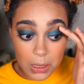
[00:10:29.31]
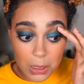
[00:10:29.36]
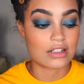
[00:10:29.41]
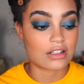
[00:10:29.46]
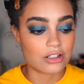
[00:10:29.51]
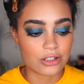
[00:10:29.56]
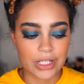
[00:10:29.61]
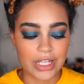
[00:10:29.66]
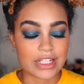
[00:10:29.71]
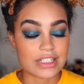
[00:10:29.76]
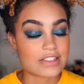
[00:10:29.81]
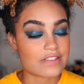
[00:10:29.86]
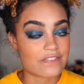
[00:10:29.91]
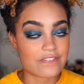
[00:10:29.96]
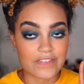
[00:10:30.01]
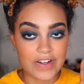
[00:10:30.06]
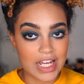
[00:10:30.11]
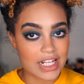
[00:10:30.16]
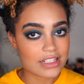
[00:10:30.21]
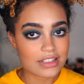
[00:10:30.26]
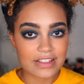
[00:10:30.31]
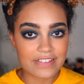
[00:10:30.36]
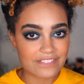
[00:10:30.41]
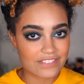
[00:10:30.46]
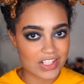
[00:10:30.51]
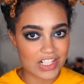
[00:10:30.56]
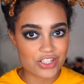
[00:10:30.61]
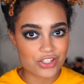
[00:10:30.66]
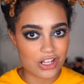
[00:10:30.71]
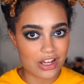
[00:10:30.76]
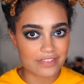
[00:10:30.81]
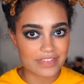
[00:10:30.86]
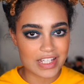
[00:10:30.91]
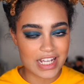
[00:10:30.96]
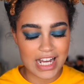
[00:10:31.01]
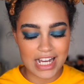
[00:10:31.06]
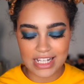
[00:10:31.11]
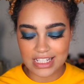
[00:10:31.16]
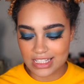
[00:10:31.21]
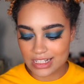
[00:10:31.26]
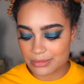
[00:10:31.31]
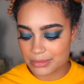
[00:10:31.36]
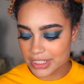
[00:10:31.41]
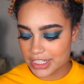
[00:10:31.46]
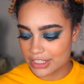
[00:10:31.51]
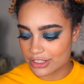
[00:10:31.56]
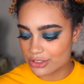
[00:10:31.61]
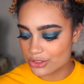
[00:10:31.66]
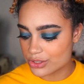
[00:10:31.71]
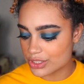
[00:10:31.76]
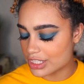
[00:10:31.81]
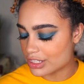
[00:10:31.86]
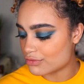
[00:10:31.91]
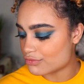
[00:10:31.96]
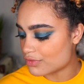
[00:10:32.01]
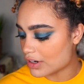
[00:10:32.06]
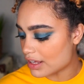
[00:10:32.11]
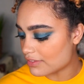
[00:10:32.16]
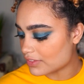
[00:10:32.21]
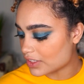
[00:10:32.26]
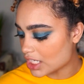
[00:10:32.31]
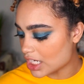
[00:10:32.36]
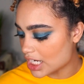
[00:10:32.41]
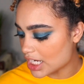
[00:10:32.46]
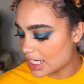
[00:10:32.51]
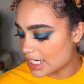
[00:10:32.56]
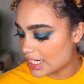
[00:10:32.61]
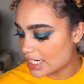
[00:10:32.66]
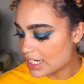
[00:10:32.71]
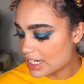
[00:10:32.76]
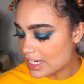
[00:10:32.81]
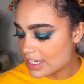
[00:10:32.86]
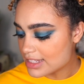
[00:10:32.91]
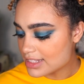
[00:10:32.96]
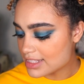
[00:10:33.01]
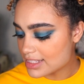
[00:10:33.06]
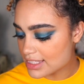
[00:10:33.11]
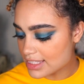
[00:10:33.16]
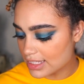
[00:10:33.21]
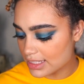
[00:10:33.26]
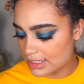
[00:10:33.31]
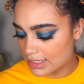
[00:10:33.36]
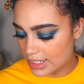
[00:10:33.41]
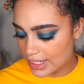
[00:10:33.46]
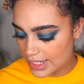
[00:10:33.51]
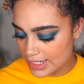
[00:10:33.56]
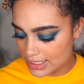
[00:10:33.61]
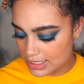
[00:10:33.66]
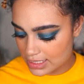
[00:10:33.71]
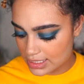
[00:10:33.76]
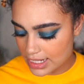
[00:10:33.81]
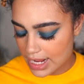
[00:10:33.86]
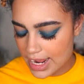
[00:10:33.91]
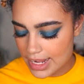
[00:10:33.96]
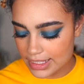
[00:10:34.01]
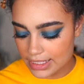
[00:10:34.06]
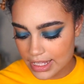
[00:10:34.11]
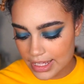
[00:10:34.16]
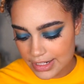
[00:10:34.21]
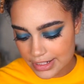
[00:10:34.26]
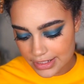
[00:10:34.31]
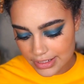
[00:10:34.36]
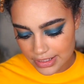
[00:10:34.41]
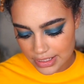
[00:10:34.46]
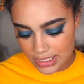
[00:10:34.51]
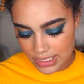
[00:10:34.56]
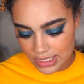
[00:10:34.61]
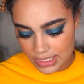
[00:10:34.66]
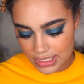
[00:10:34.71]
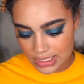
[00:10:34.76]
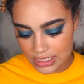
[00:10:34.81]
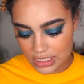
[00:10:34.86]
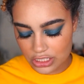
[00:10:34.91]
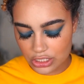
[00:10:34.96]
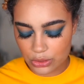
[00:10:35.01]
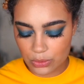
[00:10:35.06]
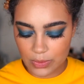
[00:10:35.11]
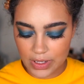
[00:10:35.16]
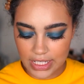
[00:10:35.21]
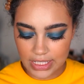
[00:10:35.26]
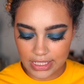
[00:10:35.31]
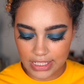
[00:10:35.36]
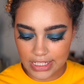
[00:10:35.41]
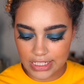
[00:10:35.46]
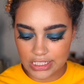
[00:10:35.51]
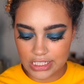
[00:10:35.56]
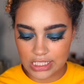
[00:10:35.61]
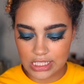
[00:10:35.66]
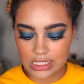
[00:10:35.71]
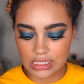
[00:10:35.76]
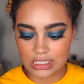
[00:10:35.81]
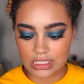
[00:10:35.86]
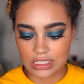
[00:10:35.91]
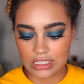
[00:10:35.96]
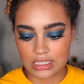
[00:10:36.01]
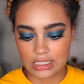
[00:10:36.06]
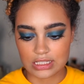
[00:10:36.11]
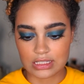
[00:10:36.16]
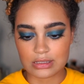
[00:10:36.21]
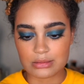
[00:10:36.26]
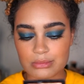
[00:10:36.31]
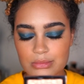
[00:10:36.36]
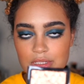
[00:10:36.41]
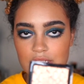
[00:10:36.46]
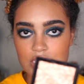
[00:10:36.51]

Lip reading: Okay, to finally finish off the eyes, I'm gonna use the Revlon Skin Lights highlighter in Twilight Gleam.